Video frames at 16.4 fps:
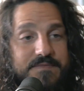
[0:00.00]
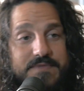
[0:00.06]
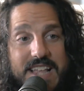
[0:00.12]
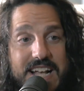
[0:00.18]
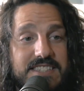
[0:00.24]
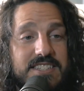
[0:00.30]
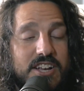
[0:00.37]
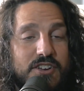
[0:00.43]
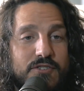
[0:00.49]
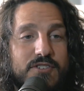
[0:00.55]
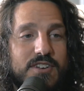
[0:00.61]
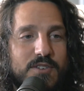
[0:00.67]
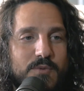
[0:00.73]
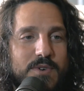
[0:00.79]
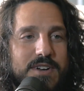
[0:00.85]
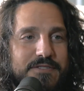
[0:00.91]
that's how you're
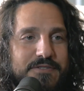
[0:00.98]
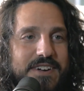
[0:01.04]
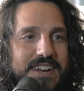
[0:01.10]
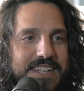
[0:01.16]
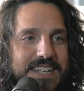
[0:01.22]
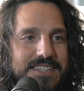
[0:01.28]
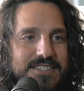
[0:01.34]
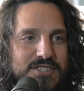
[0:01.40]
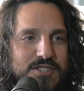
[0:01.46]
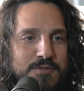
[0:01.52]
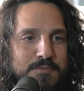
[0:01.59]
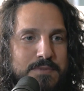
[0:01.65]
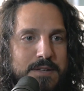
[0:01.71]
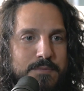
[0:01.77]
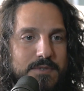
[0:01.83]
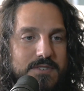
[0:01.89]
going to win a fight against two
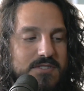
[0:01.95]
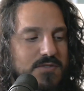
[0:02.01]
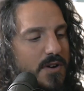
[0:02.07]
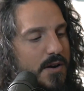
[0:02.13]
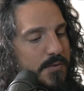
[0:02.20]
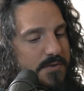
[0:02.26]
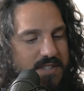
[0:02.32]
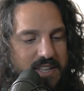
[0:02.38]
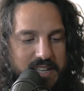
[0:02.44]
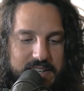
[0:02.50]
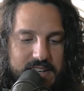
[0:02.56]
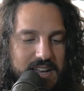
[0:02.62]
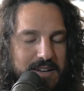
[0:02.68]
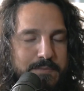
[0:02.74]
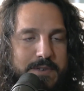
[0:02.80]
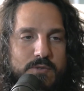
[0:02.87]
people. So I was like,
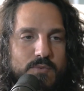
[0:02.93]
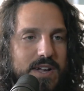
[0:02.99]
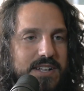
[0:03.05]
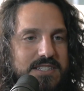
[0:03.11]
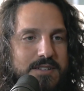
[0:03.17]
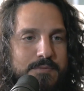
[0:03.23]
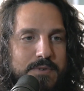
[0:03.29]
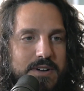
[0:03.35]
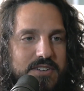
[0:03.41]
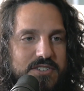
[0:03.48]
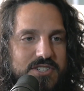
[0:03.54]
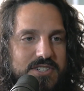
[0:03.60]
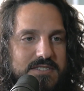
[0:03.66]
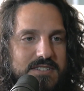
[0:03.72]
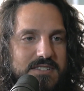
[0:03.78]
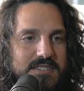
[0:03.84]
got to be ret to
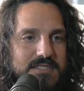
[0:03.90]
punch,